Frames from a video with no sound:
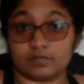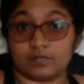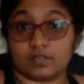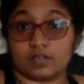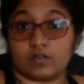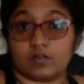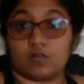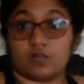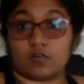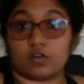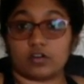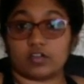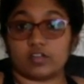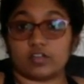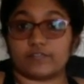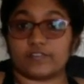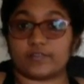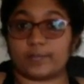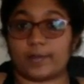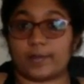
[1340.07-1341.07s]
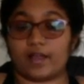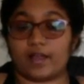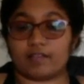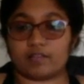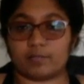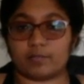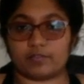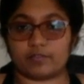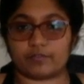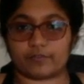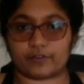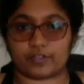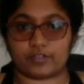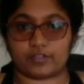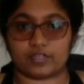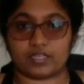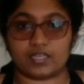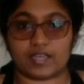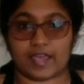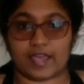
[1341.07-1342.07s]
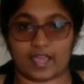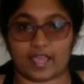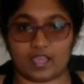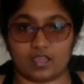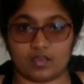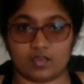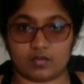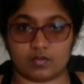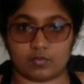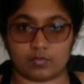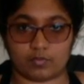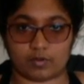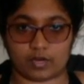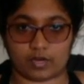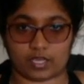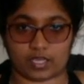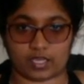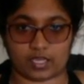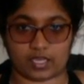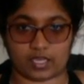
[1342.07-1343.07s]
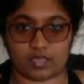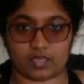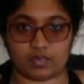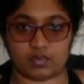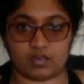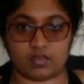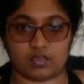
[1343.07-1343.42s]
Or if it's possible for you today, bringing it